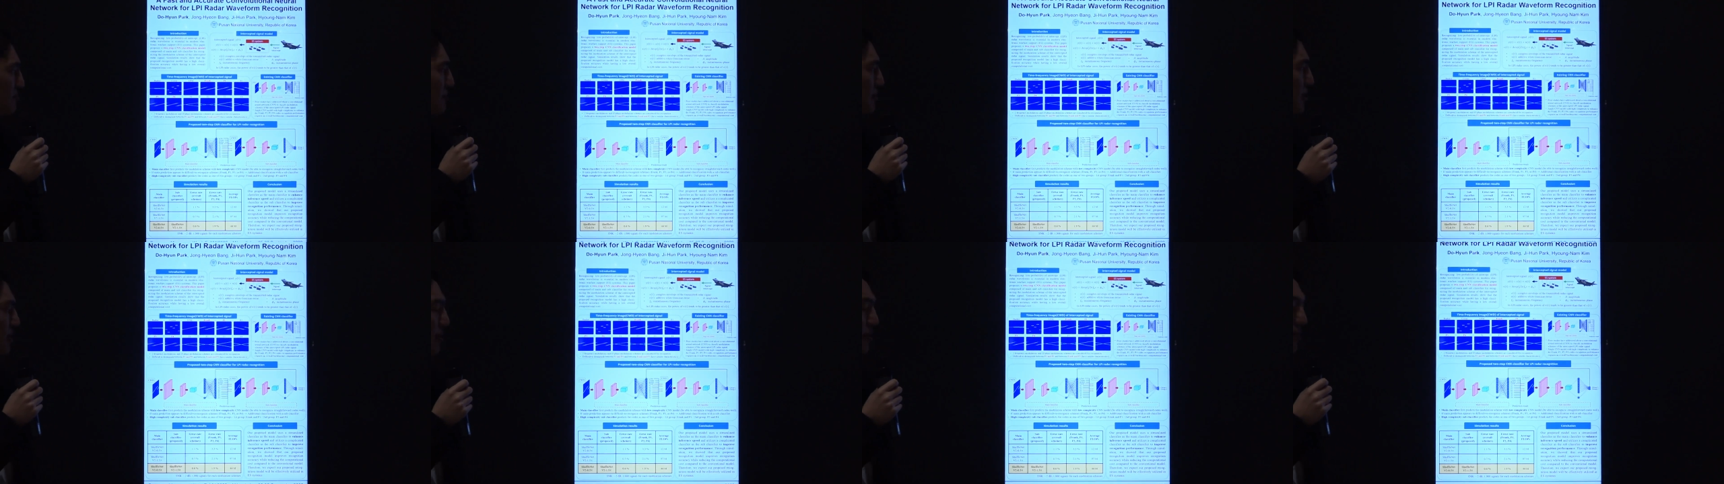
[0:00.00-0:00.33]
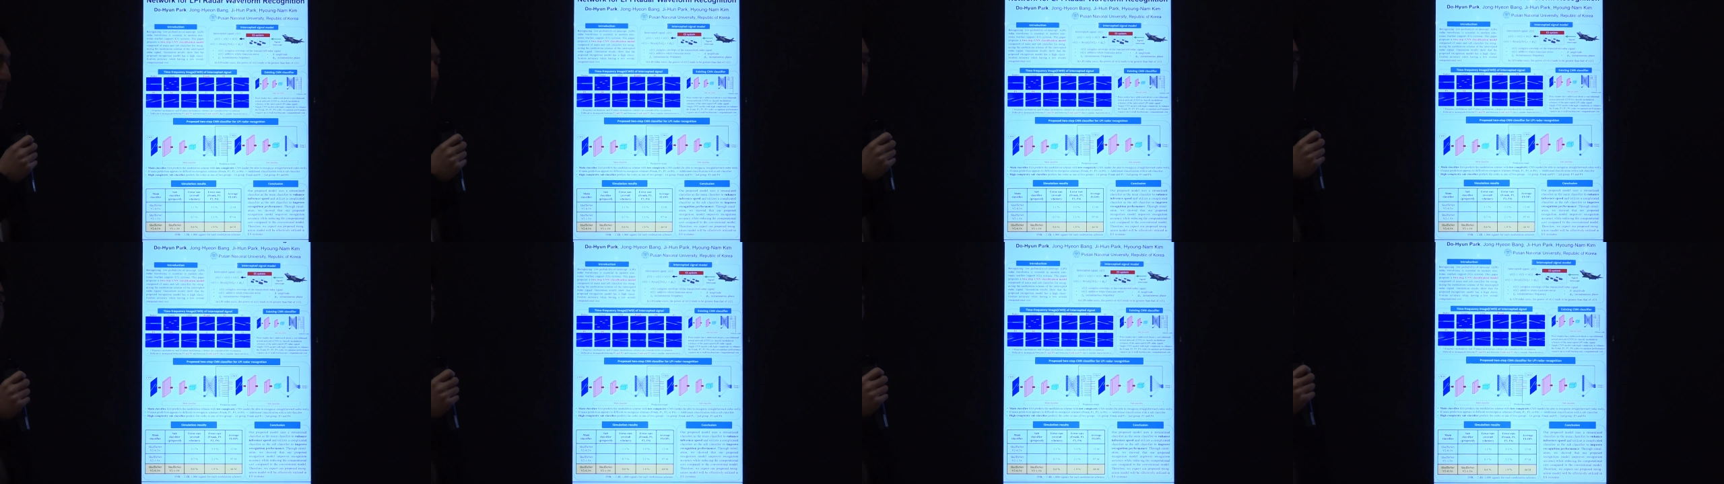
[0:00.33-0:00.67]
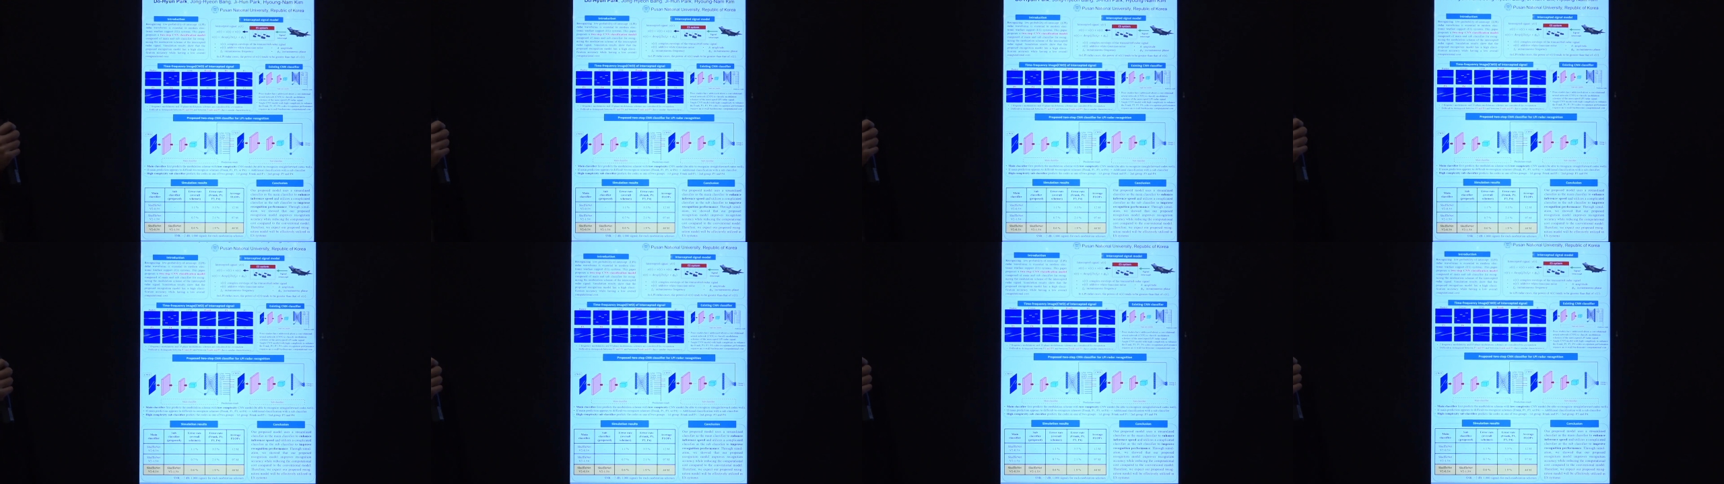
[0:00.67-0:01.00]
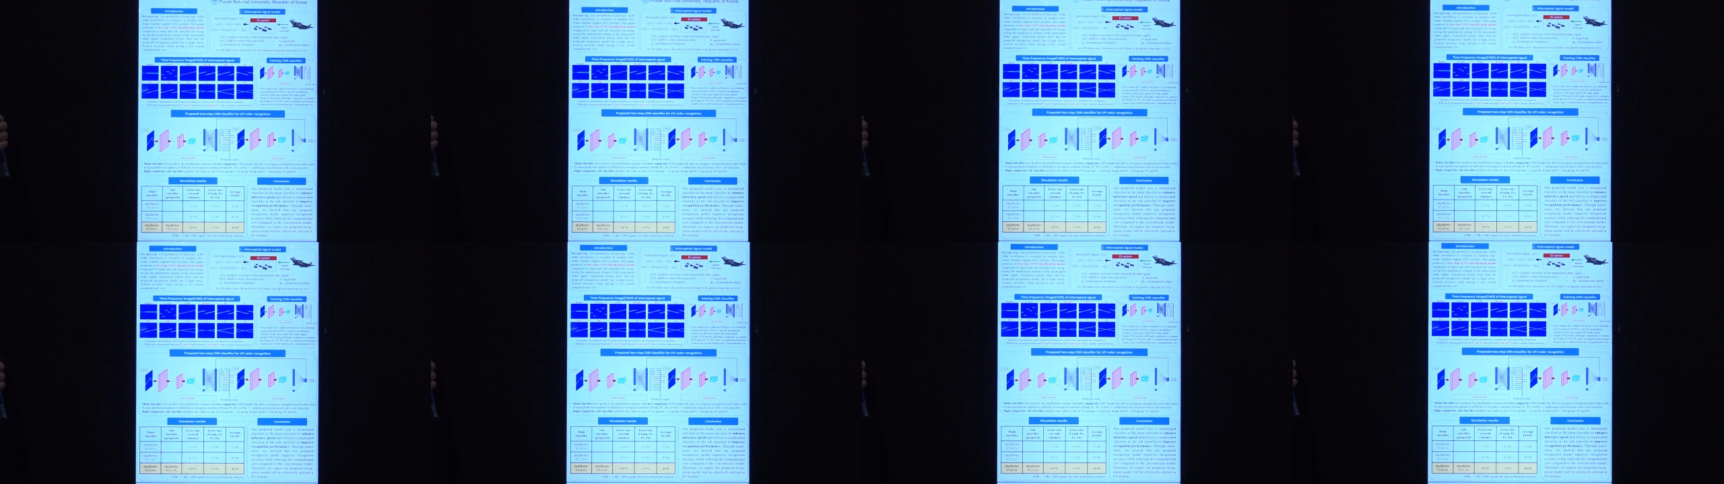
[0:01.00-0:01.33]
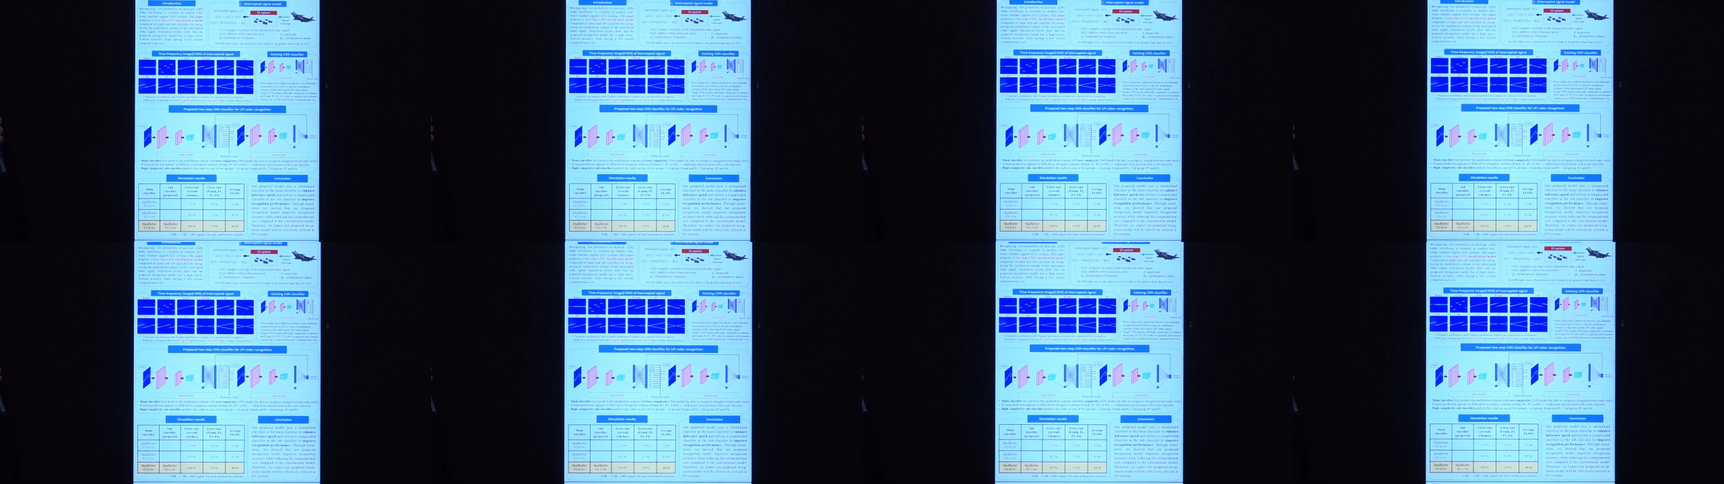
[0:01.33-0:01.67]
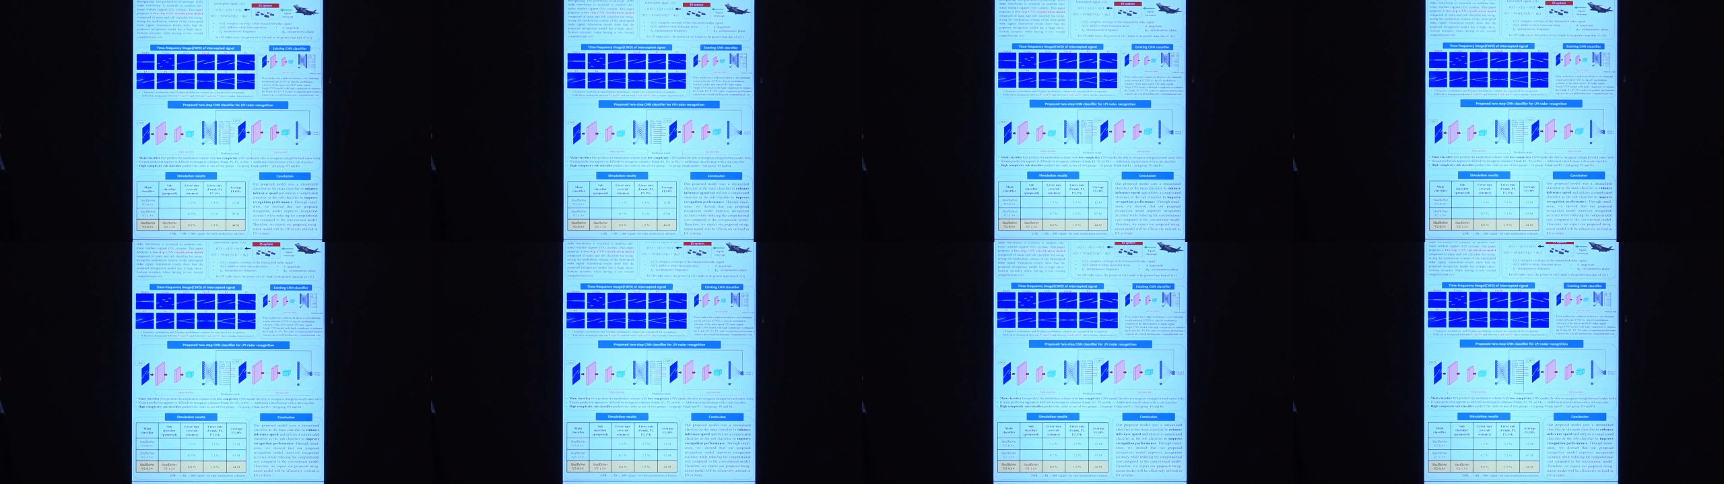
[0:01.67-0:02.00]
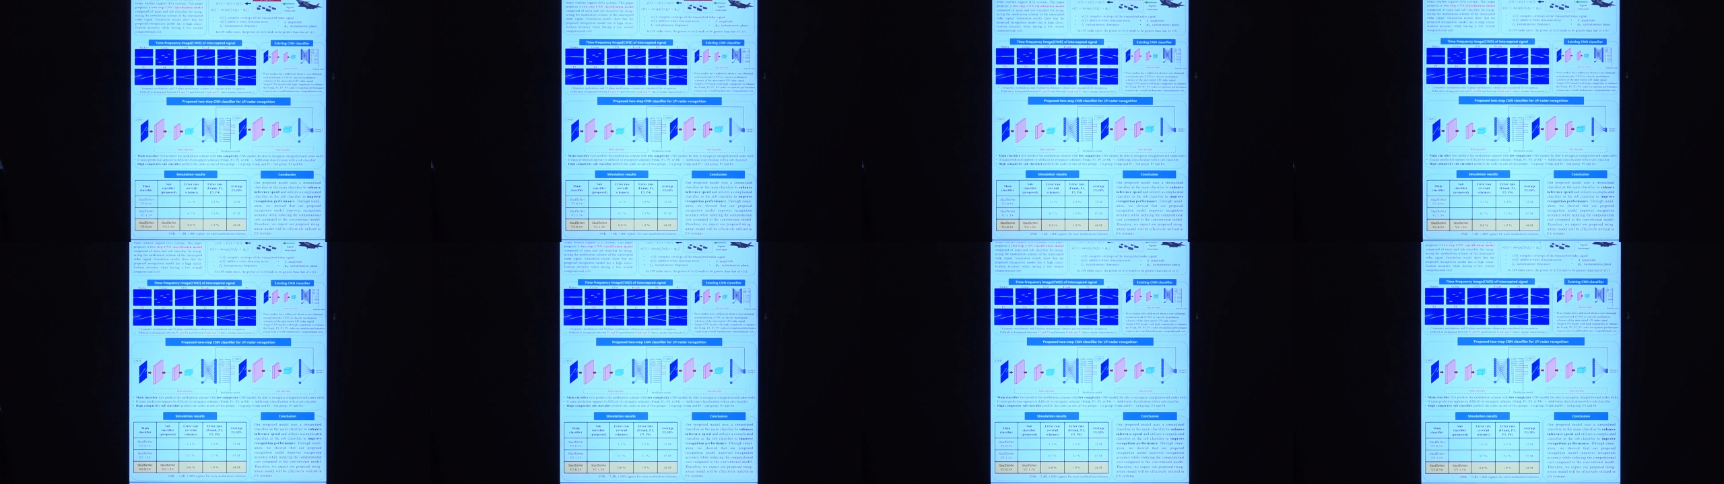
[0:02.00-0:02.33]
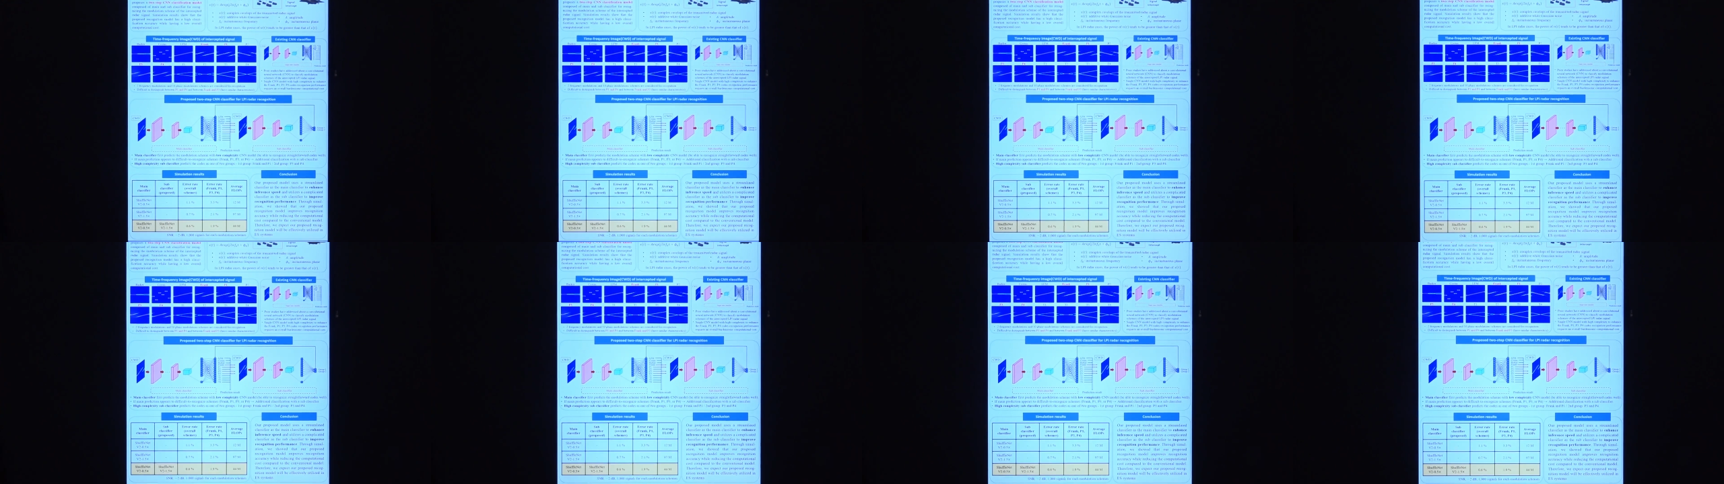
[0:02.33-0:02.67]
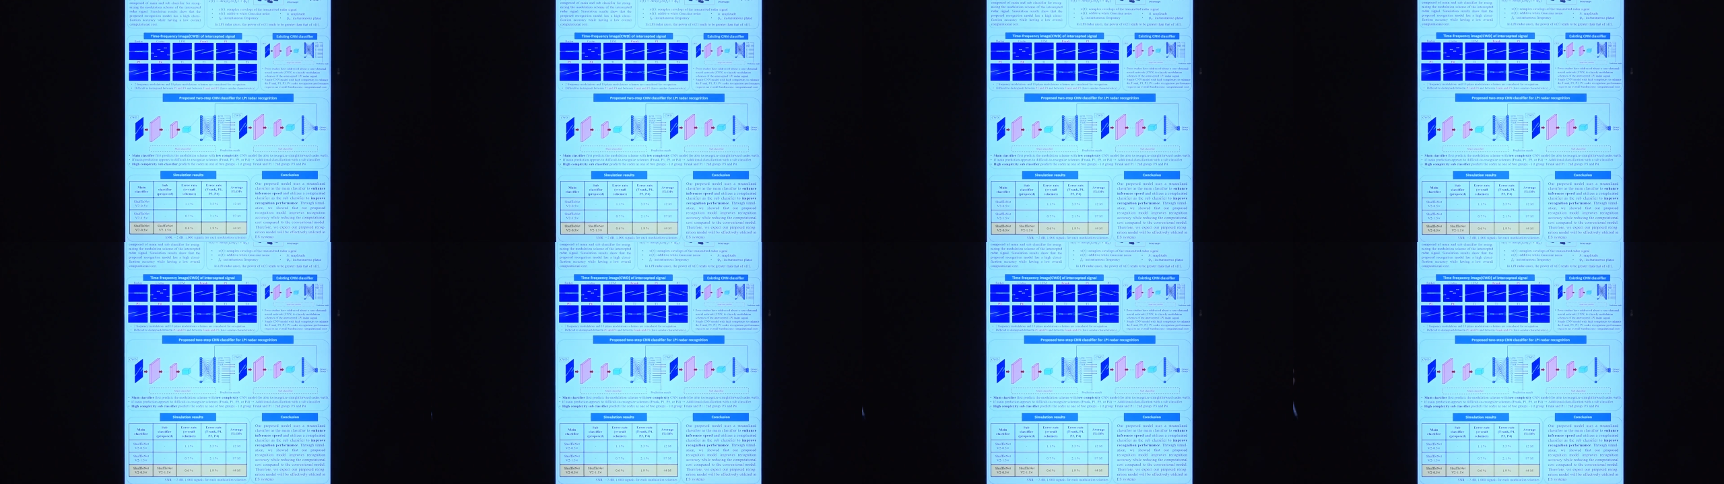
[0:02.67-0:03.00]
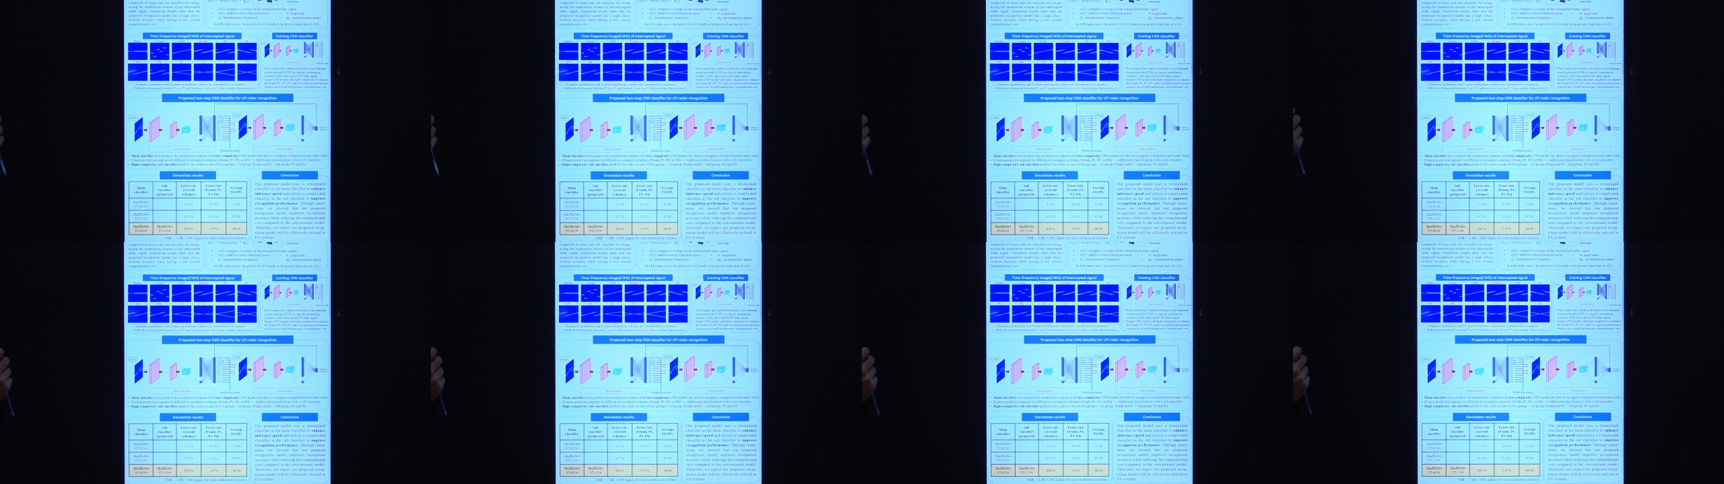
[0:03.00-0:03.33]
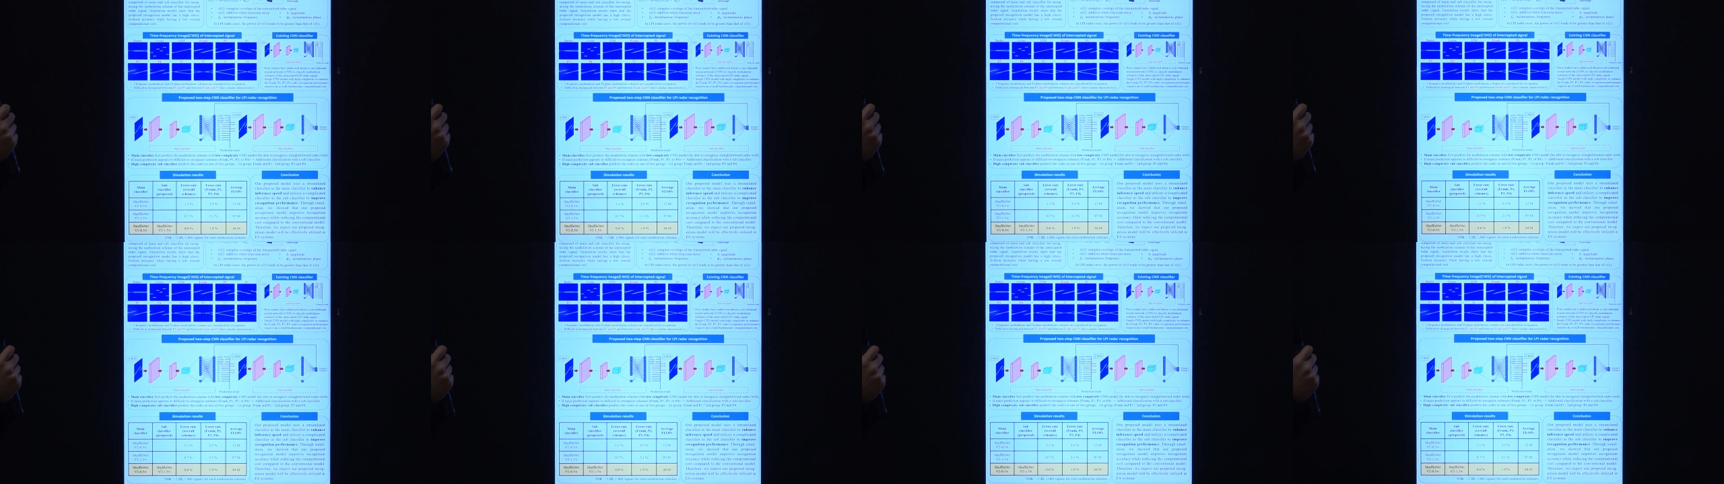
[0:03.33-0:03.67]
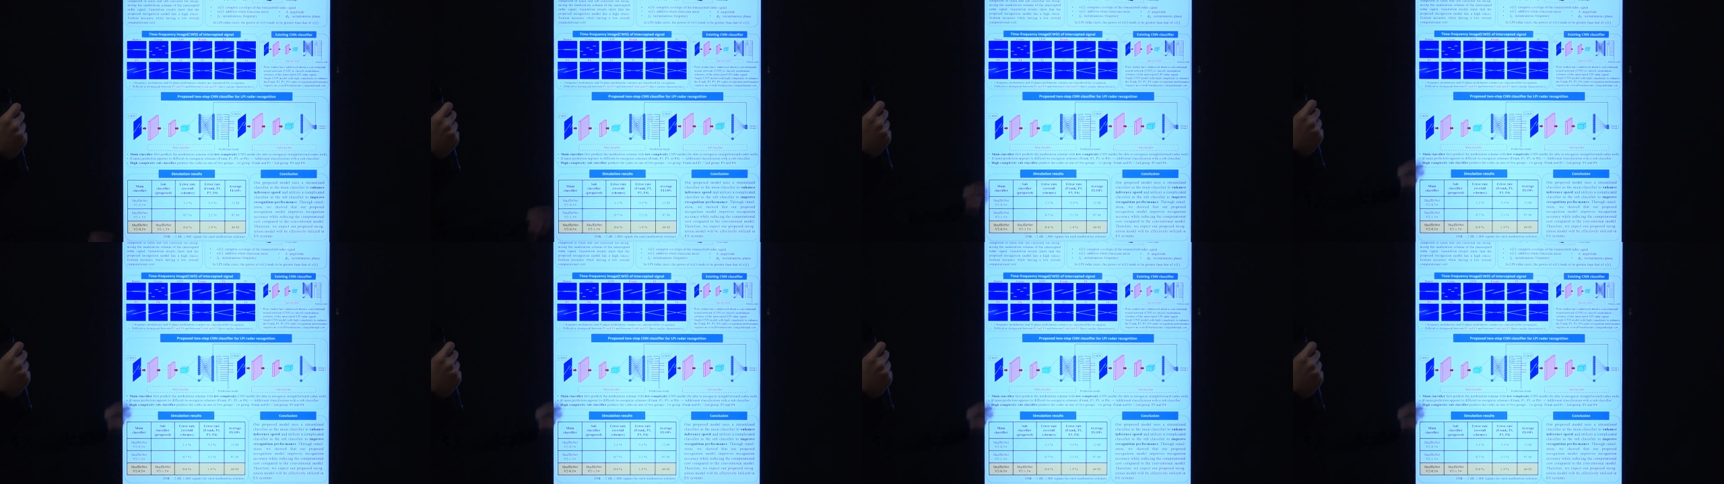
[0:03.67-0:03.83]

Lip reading: No face is visible, so there are no lips to read.